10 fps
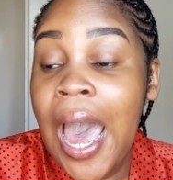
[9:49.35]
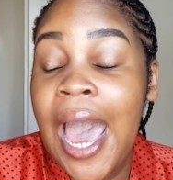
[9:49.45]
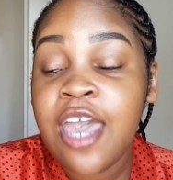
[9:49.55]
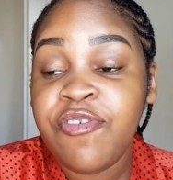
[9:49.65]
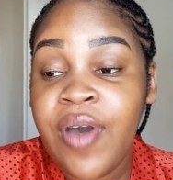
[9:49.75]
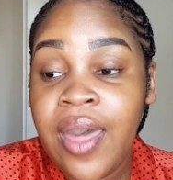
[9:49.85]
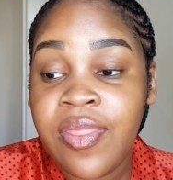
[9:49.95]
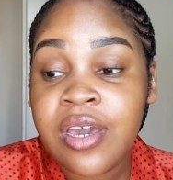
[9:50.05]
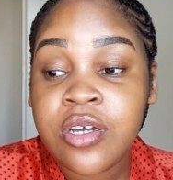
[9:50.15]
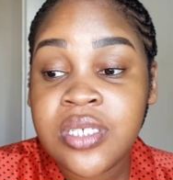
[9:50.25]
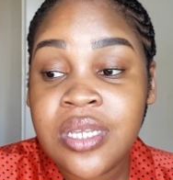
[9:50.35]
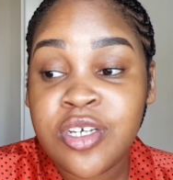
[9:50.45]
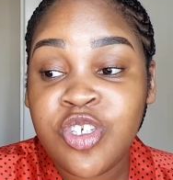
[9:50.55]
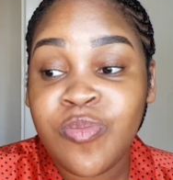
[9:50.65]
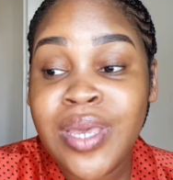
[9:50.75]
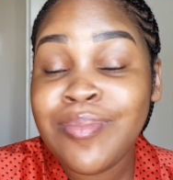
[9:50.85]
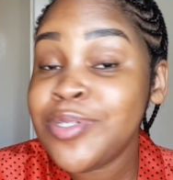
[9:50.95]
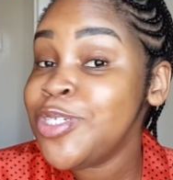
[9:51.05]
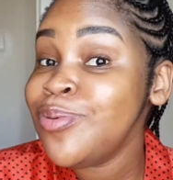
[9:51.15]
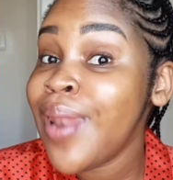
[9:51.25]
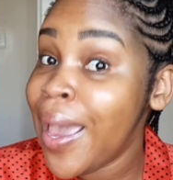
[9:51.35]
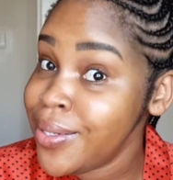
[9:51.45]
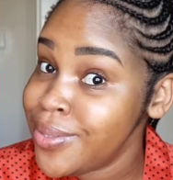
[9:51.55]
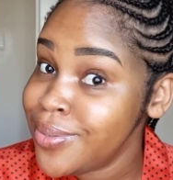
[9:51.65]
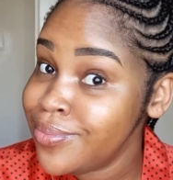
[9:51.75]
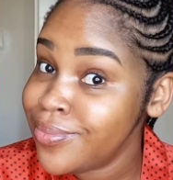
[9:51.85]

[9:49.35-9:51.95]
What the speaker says: I find their concealers to be a bit too light.